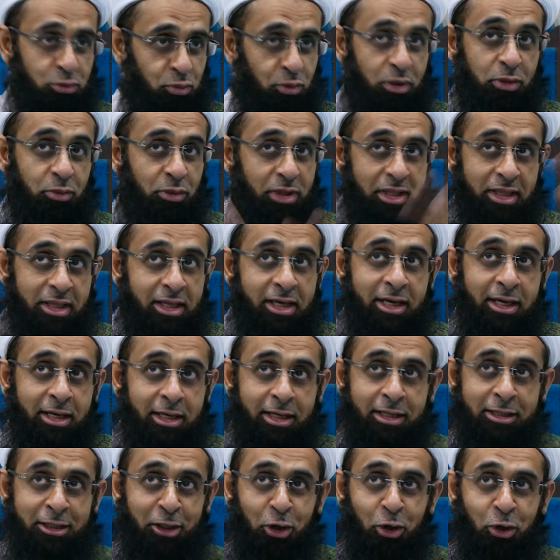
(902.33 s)
We were there
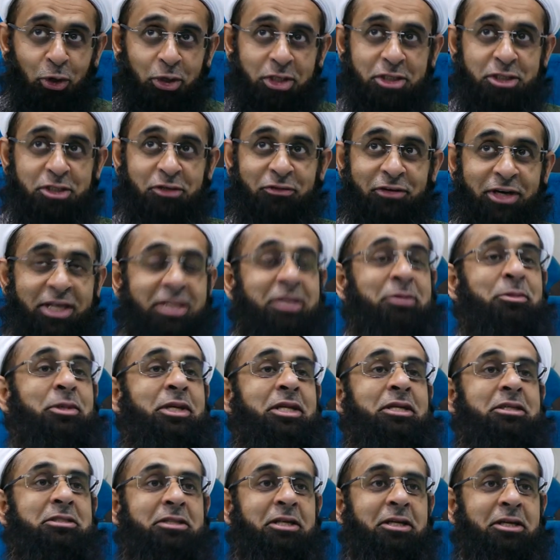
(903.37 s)
in the loins of Adam
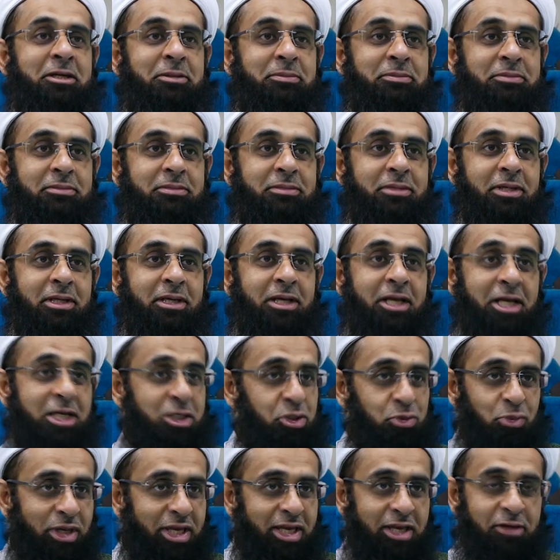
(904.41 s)
alayhi salam.
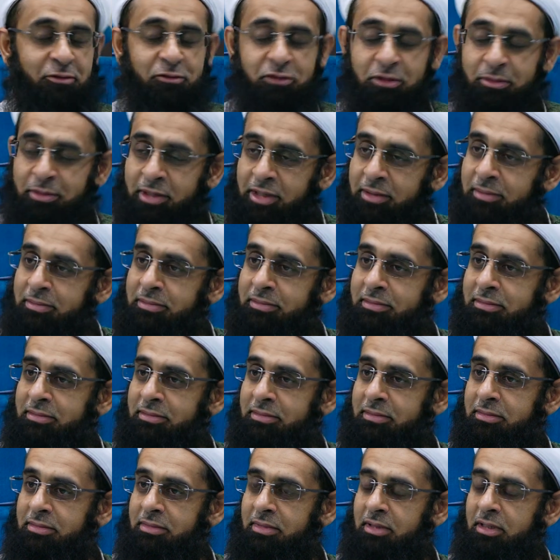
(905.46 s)
Because we came from him.
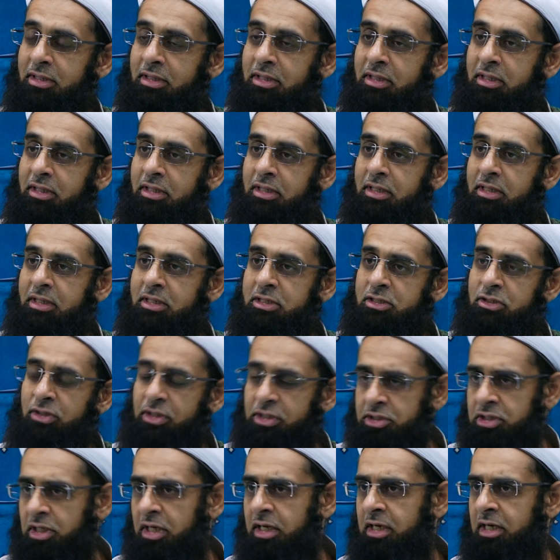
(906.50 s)
So
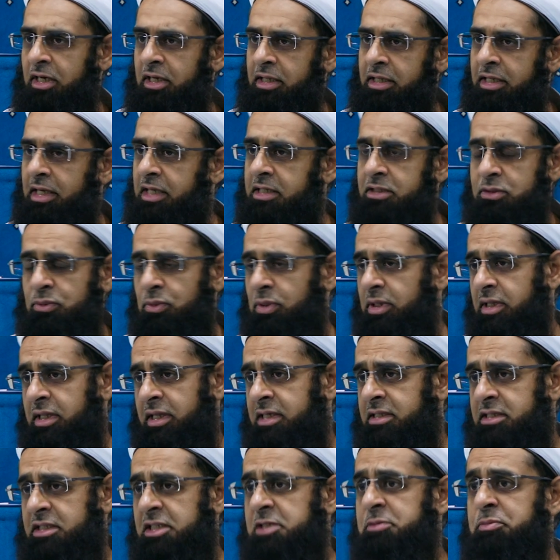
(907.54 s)
inshallah that's what
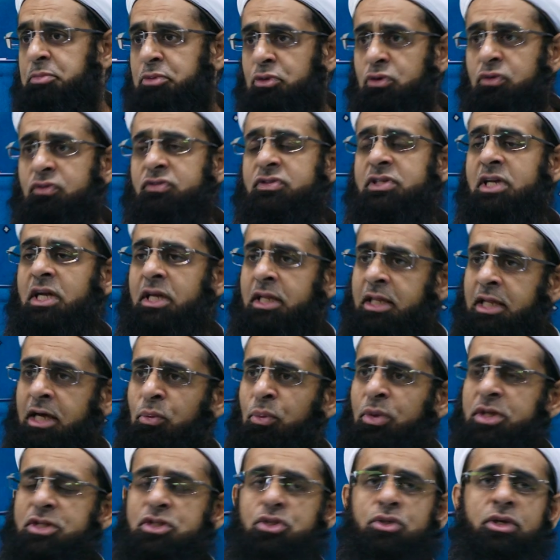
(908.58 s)
that just proves that Allah
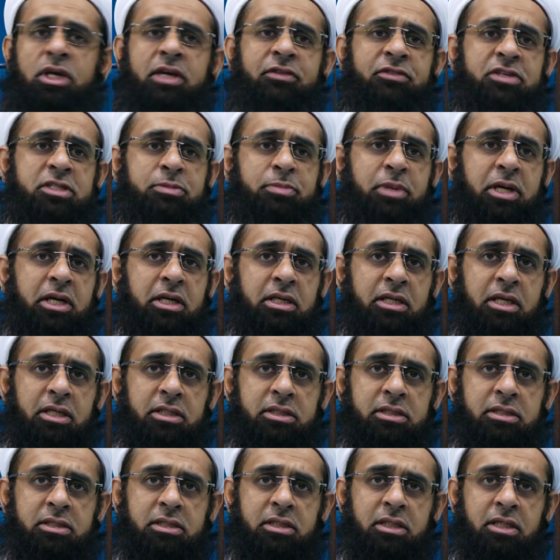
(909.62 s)
wants to give us
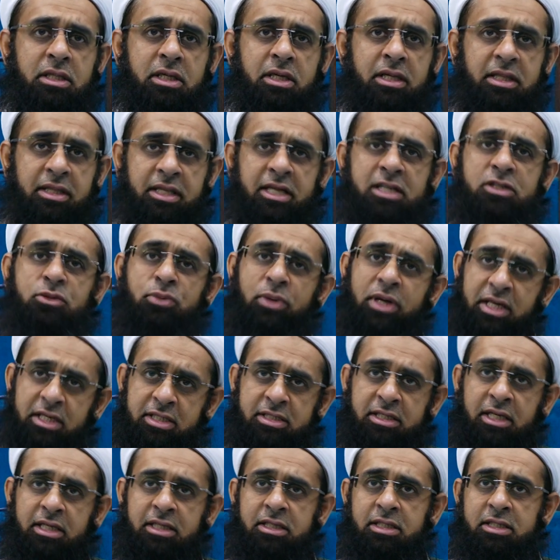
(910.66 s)
paradise. That's why he
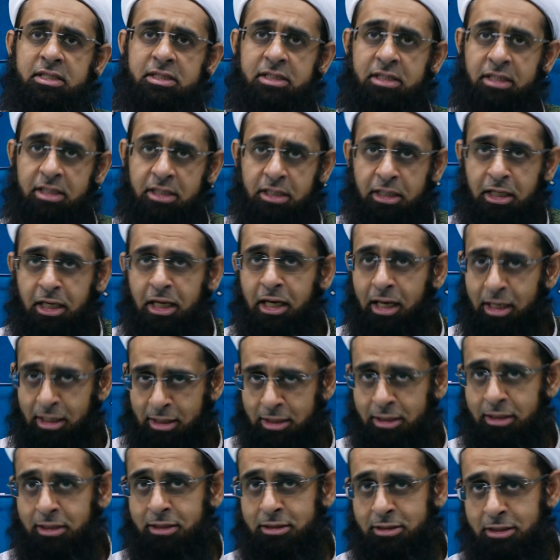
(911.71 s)
sent us there
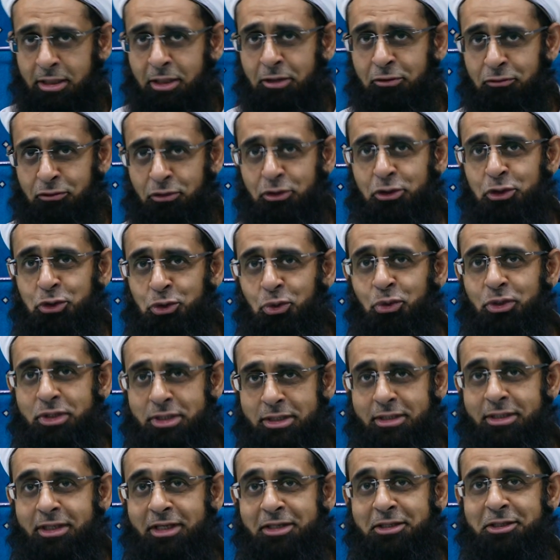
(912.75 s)
at least for a short
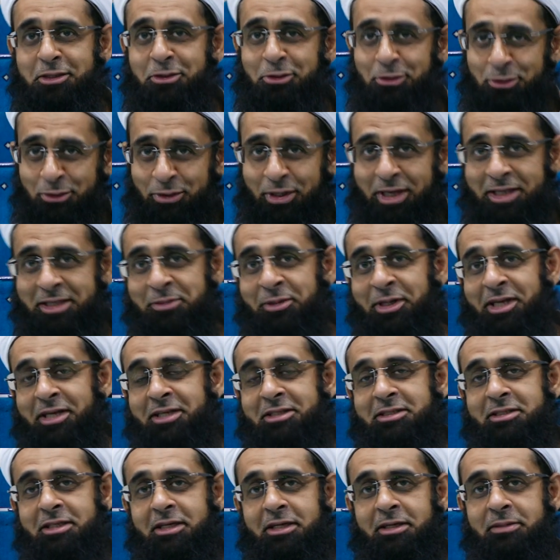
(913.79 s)
stint through Adam
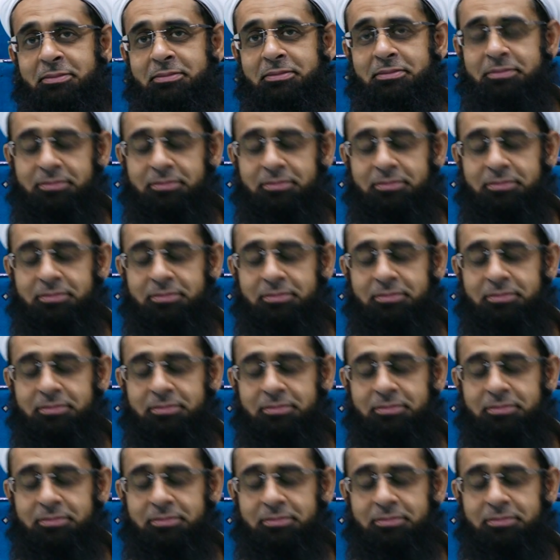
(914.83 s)
alayhi salam.